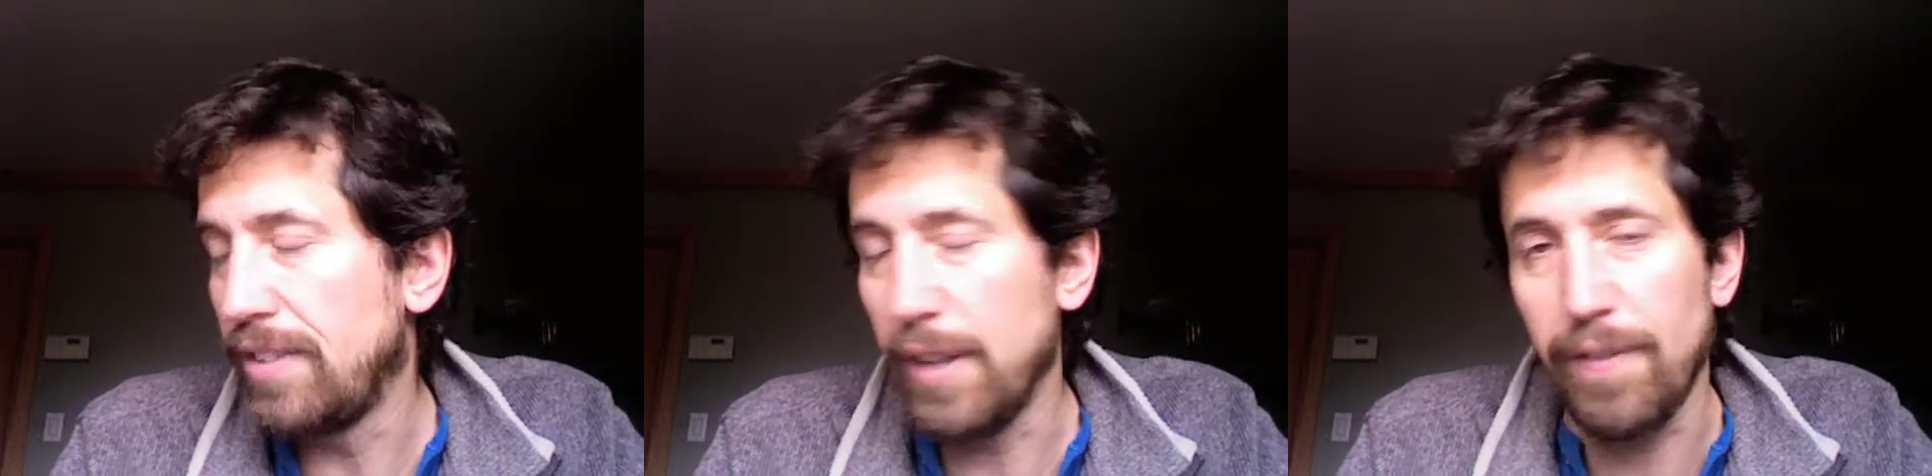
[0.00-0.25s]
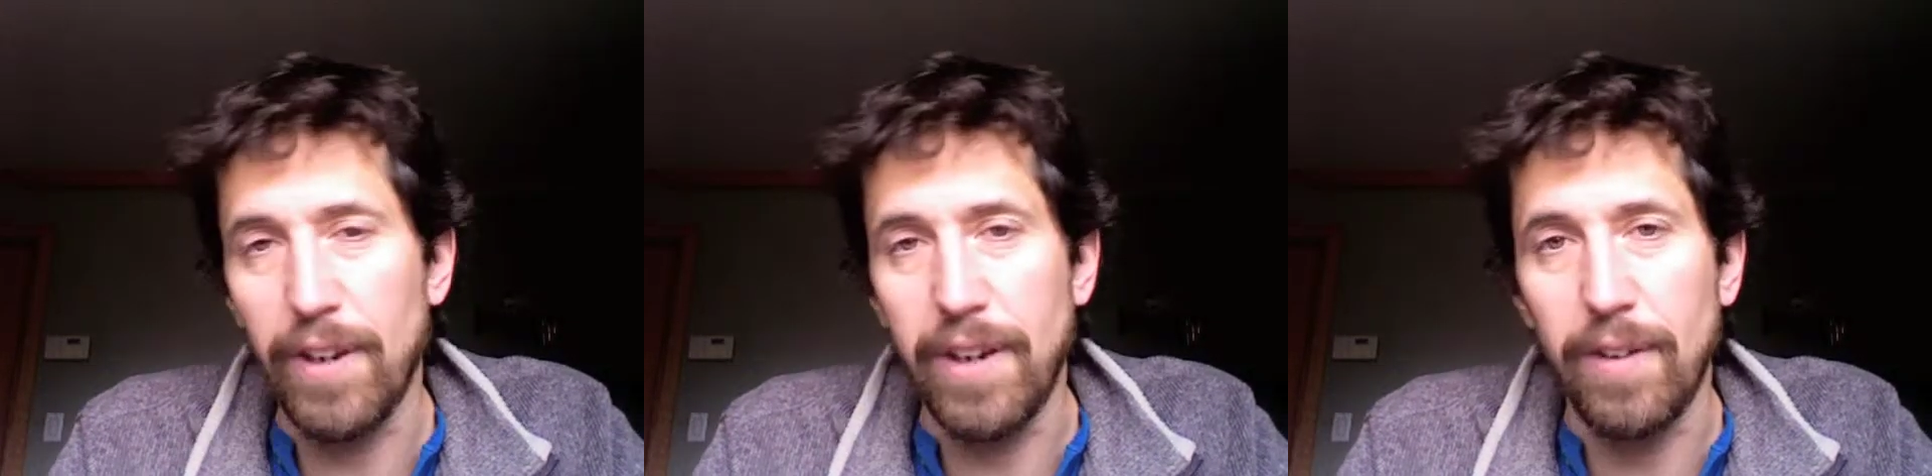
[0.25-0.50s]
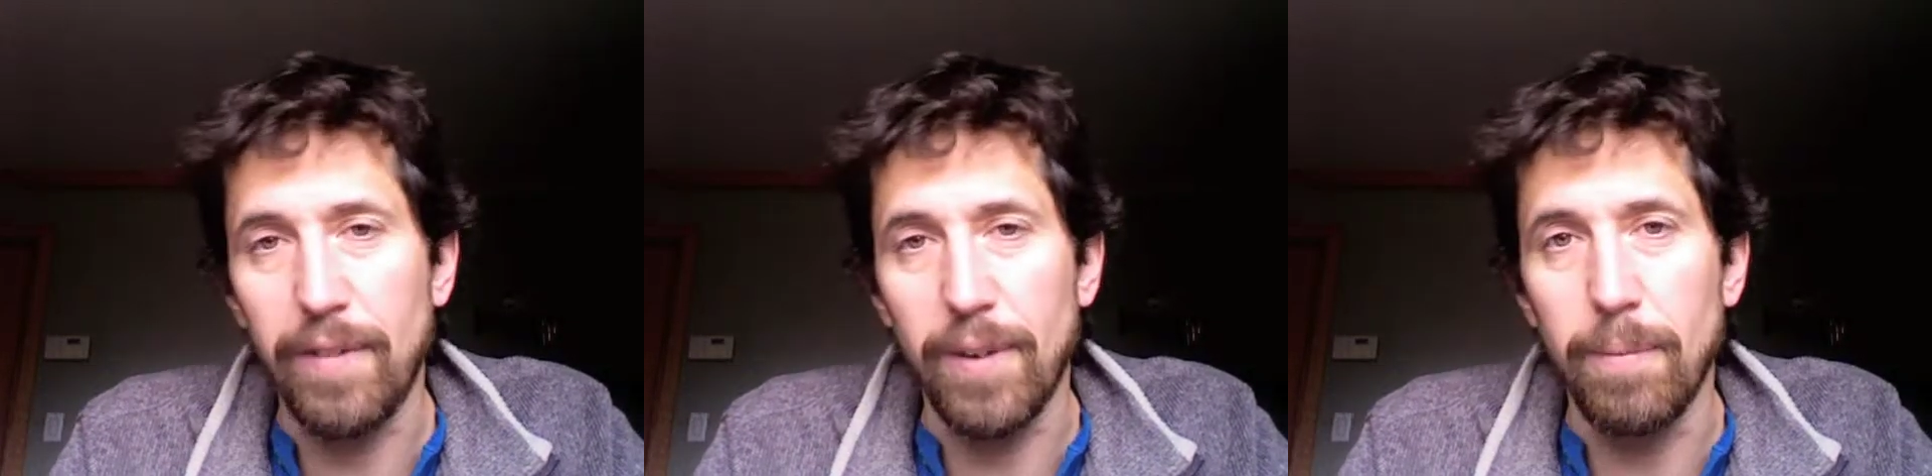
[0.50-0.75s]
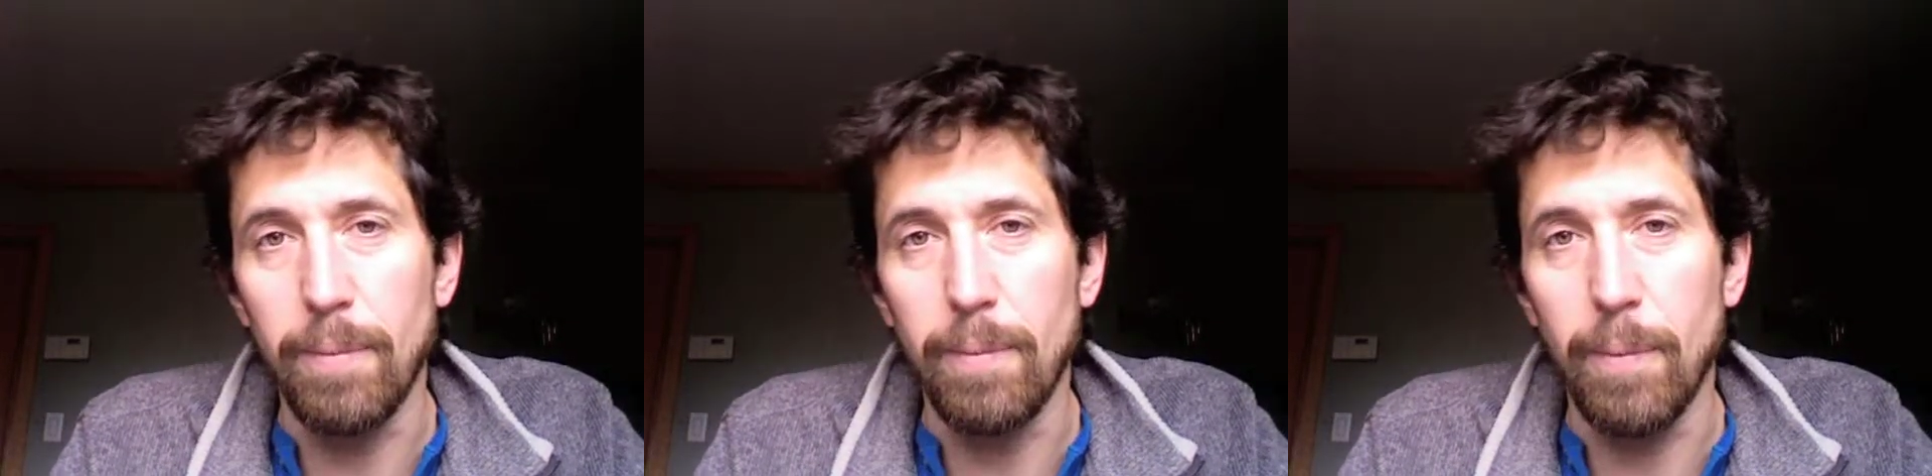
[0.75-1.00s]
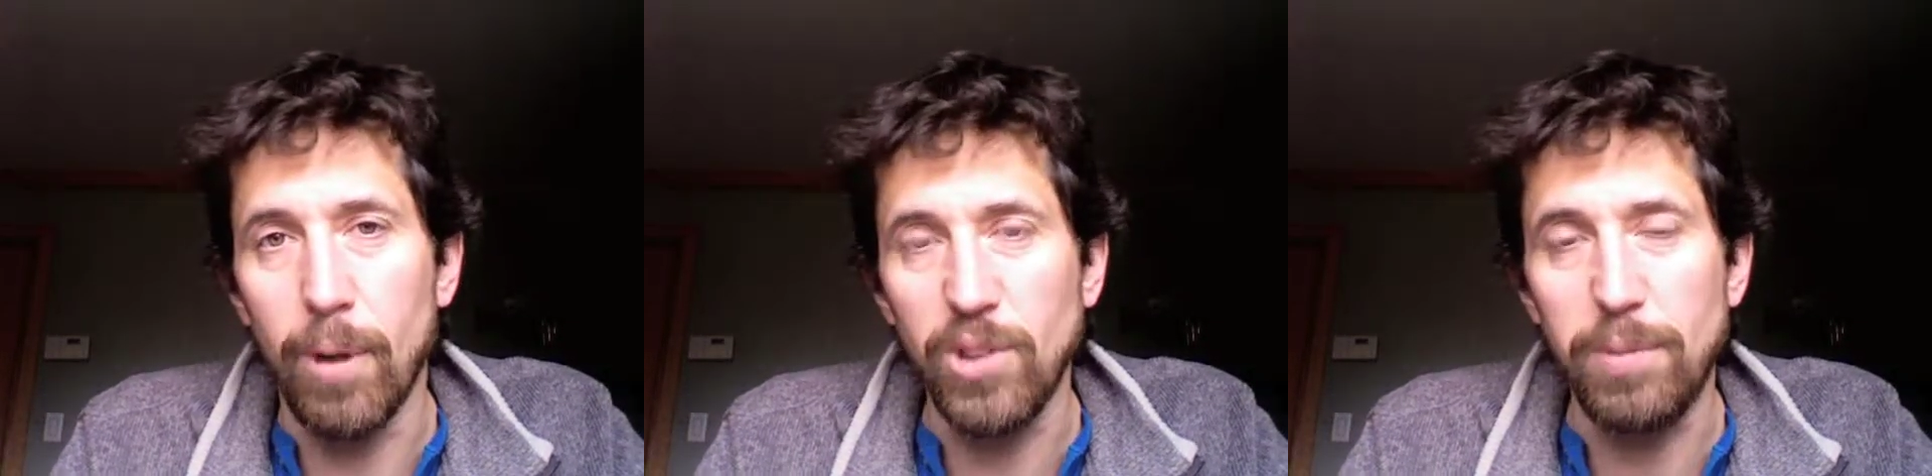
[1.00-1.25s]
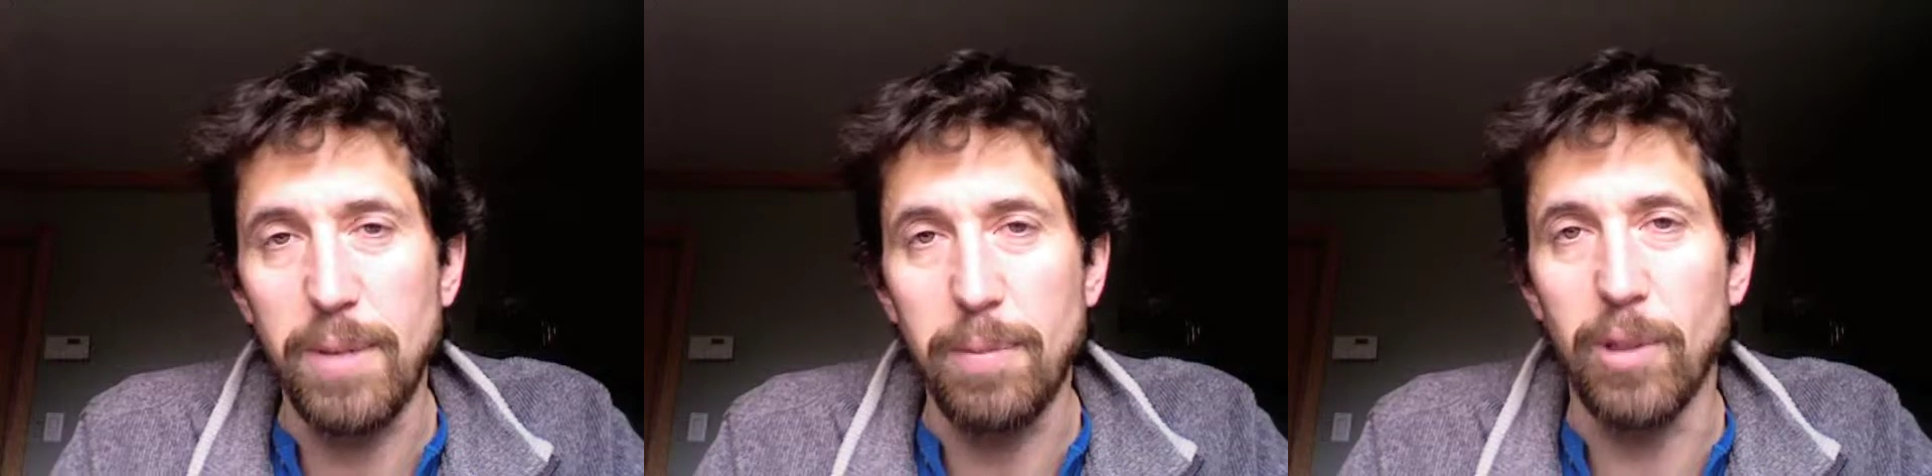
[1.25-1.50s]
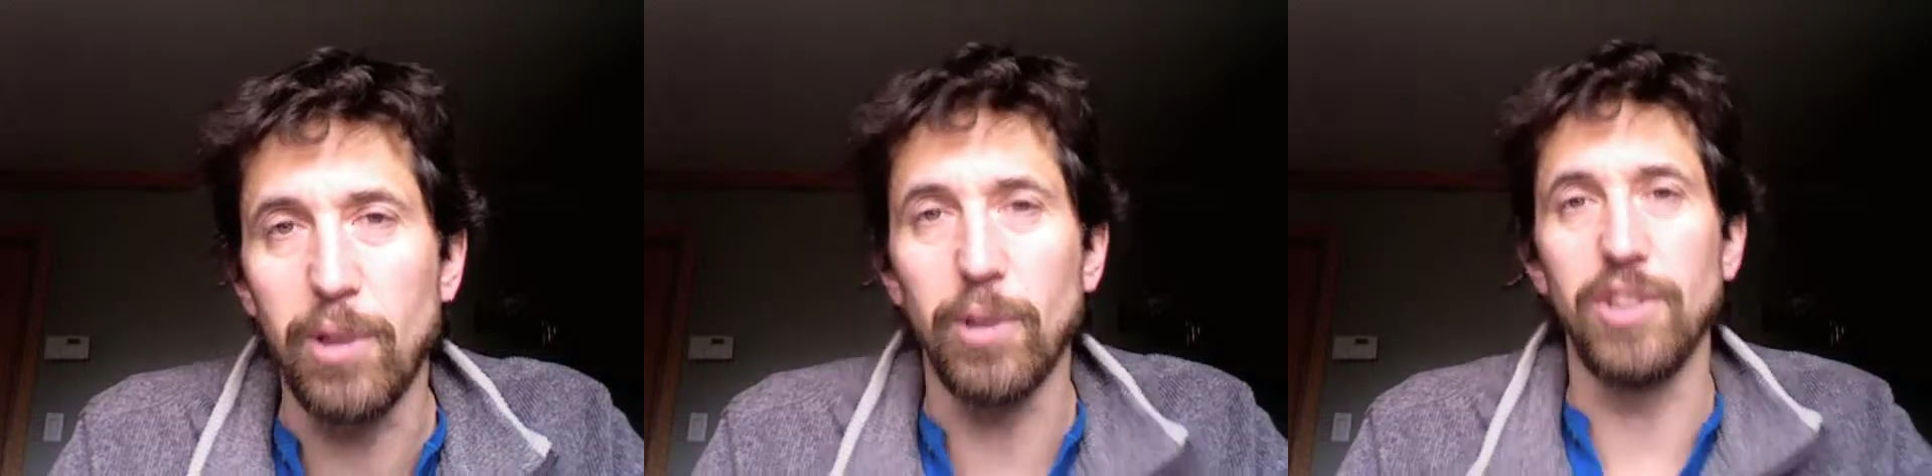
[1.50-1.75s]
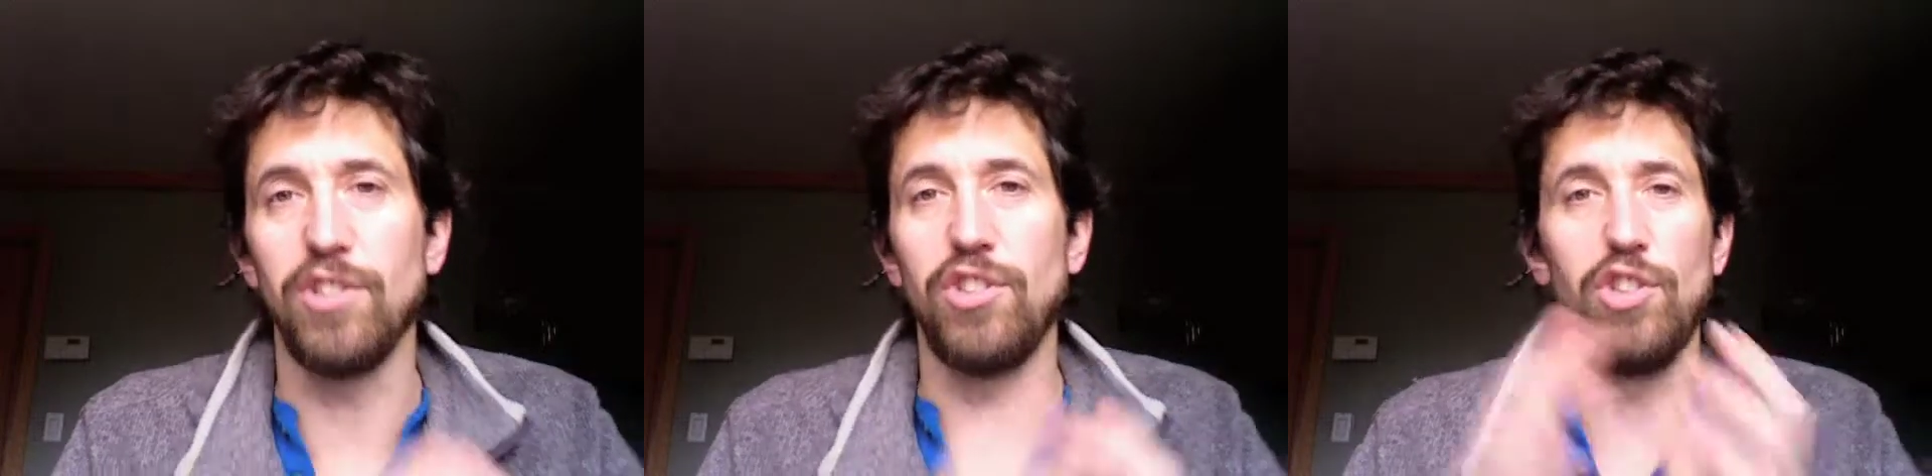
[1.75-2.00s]
different from most people who
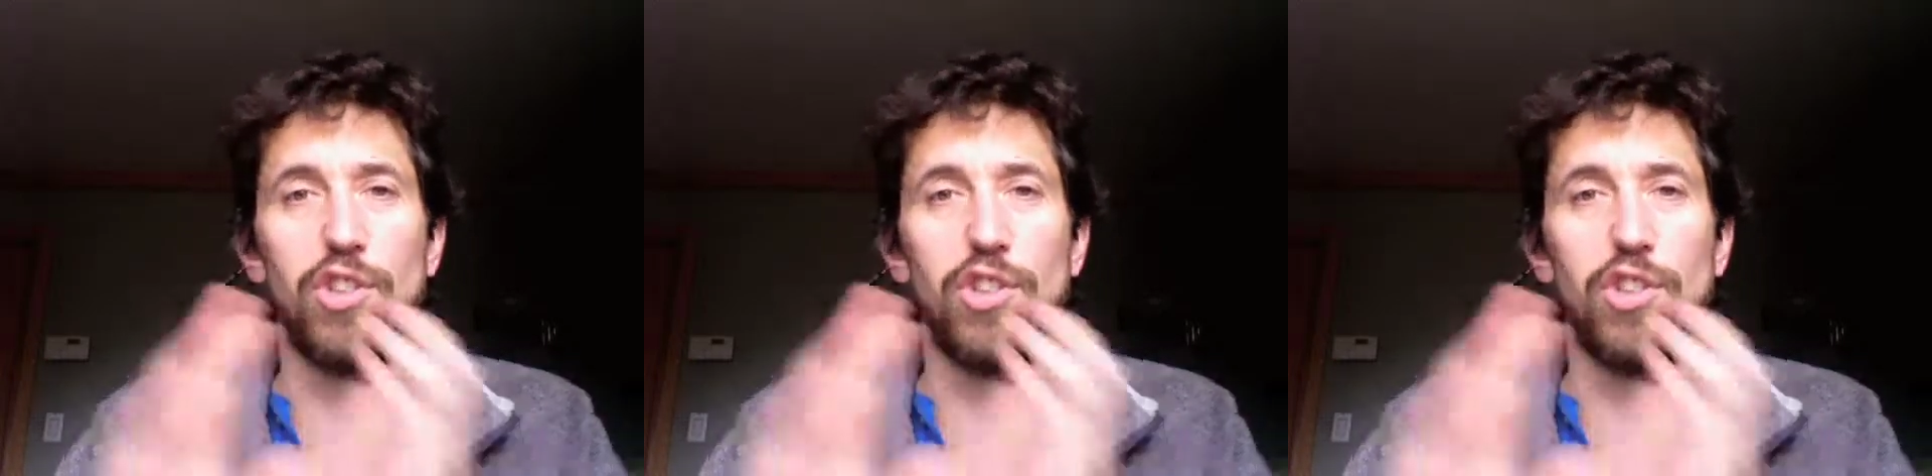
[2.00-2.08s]
are just